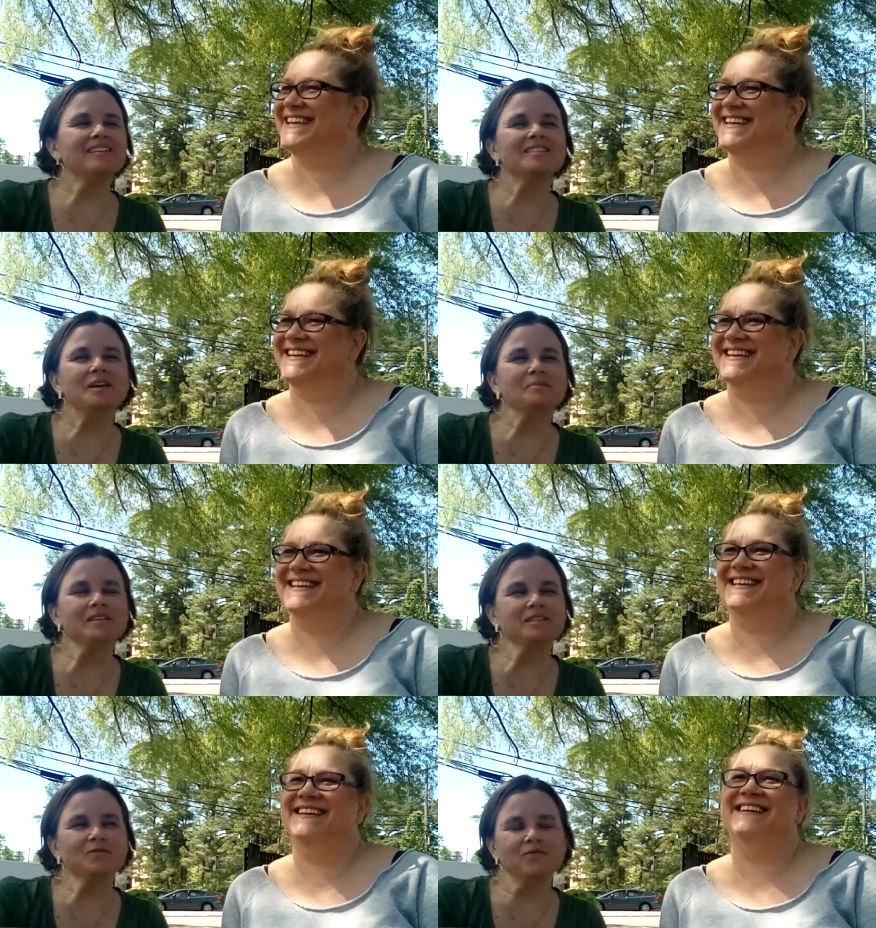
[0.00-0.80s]
Speaker 1: Last name
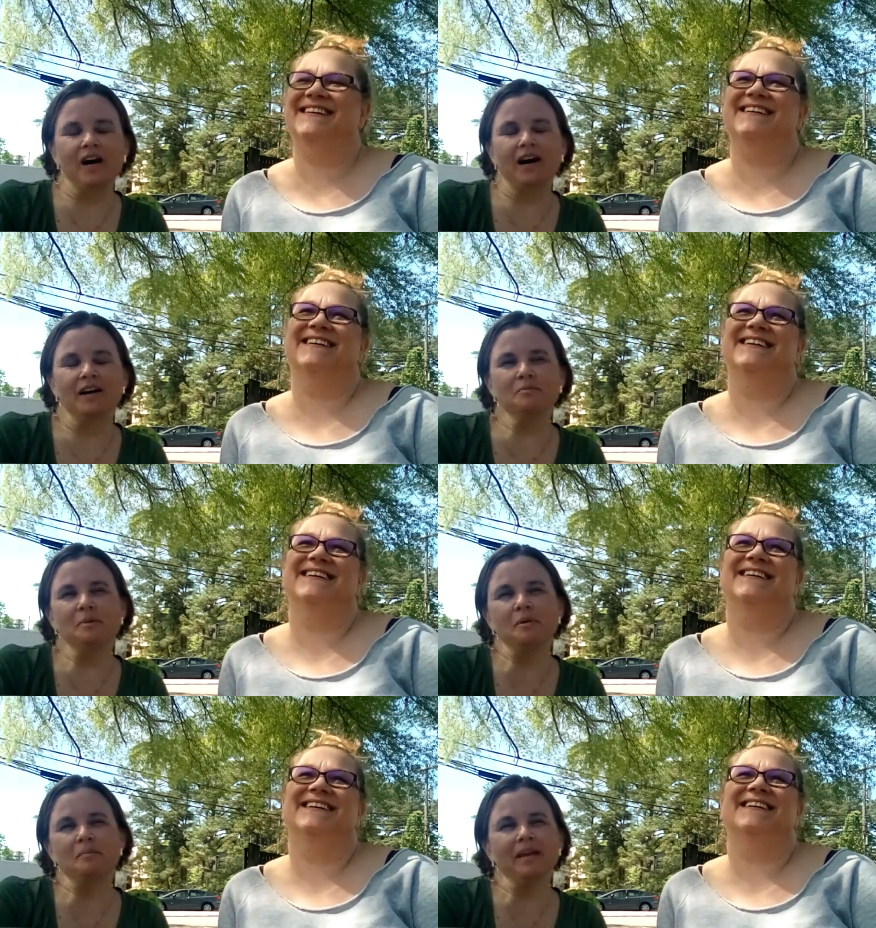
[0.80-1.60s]
is Vod,
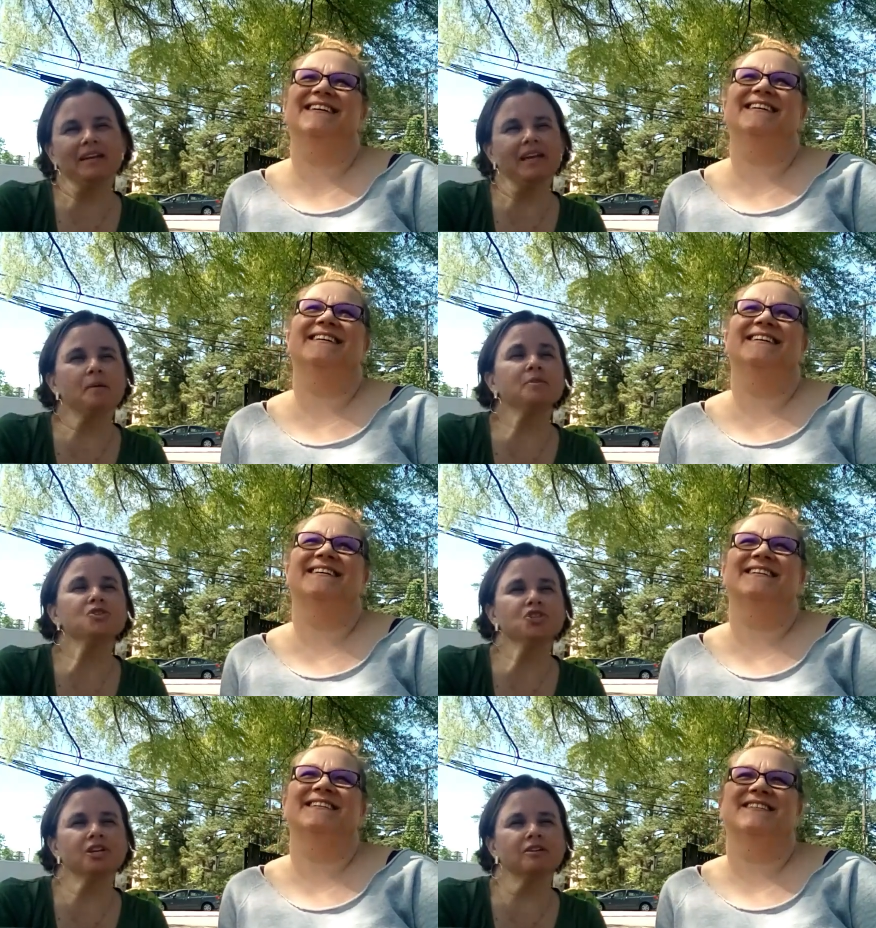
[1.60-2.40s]
but my maiden name
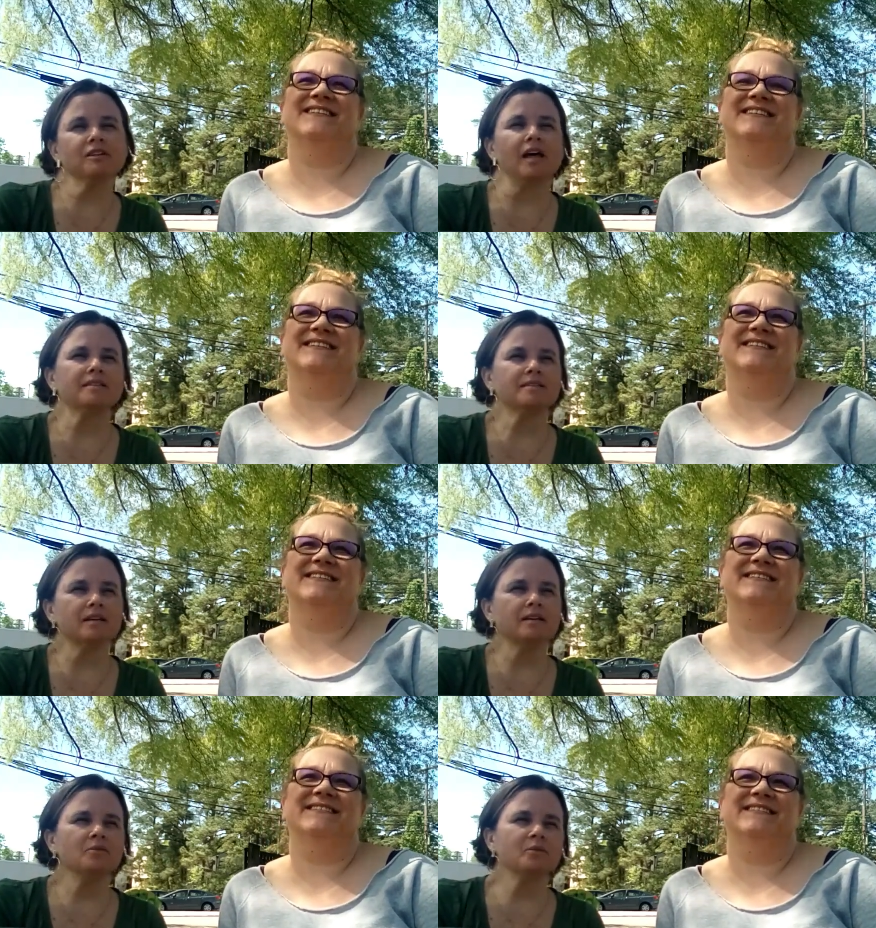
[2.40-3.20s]
is
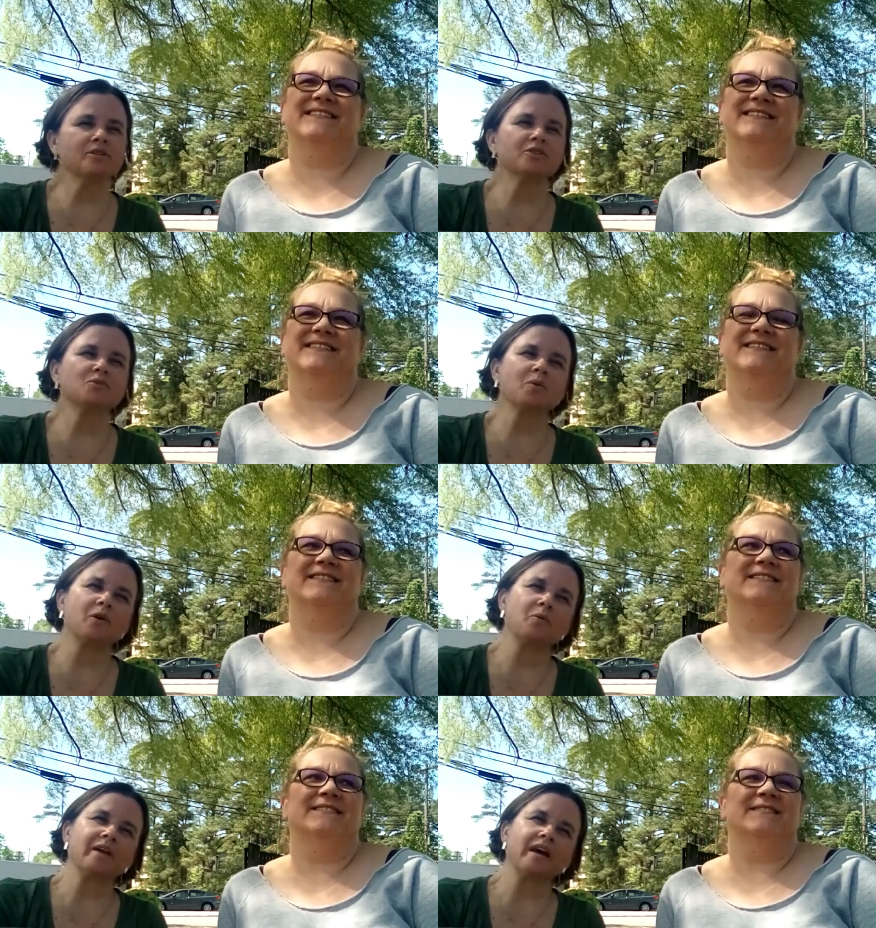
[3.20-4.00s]
Cherilanza, which is
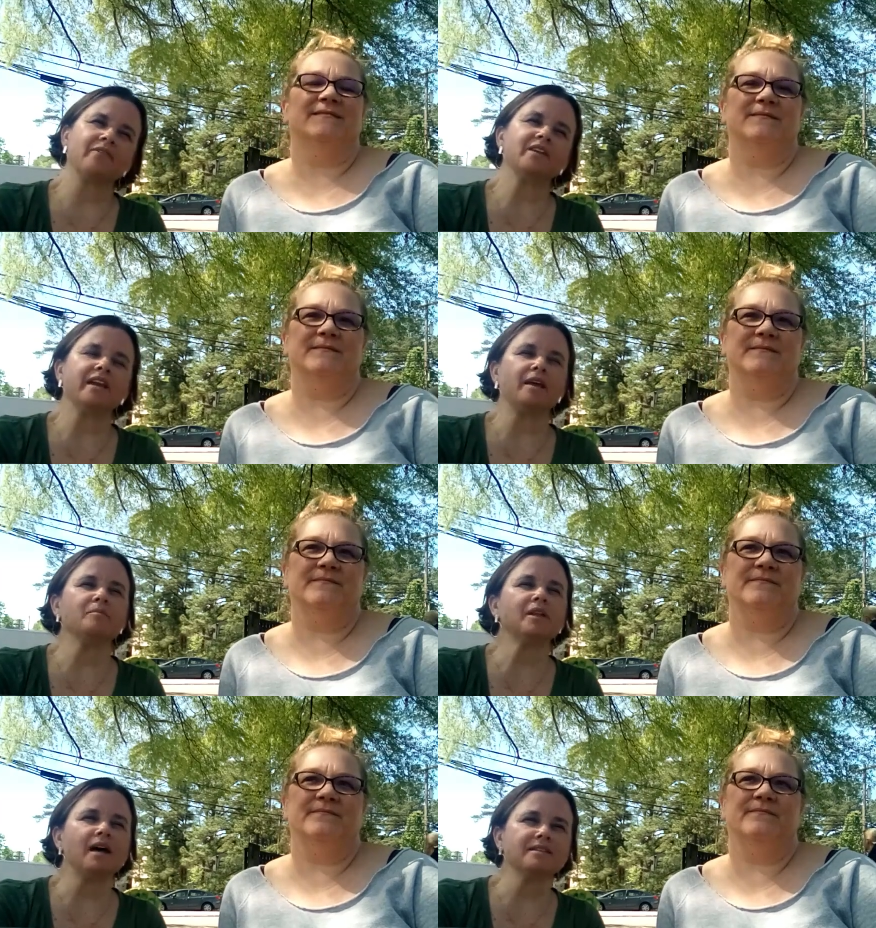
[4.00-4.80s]
where we got the name
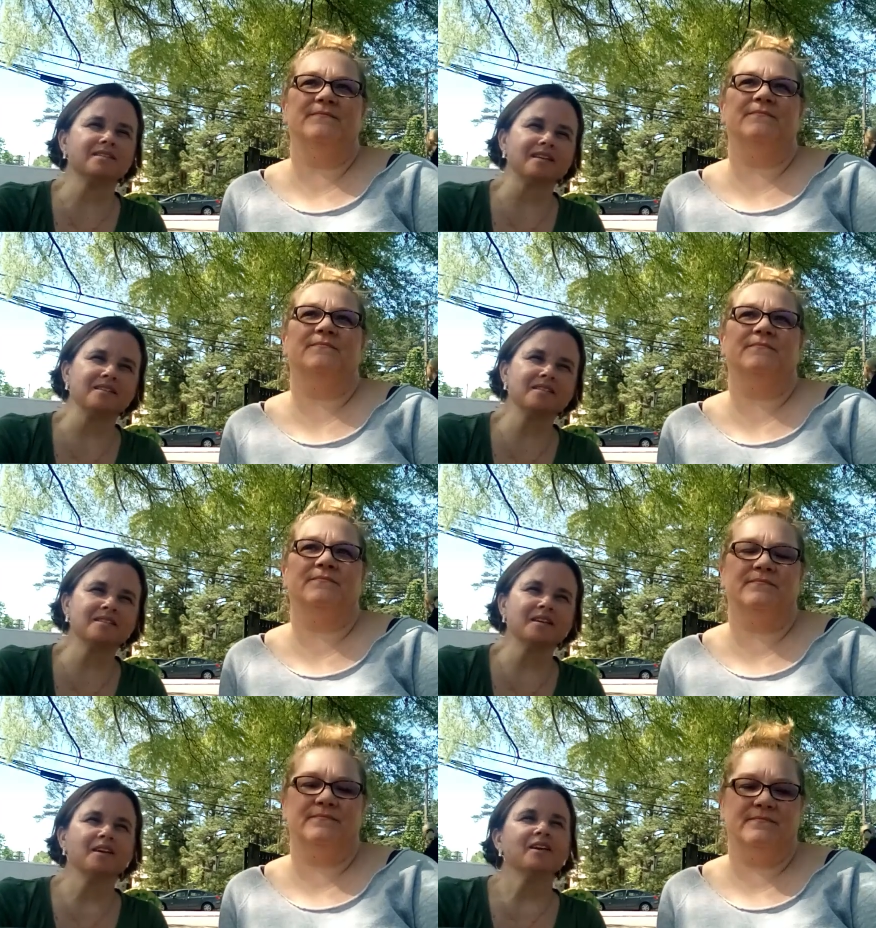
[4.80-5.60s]
Lanzas.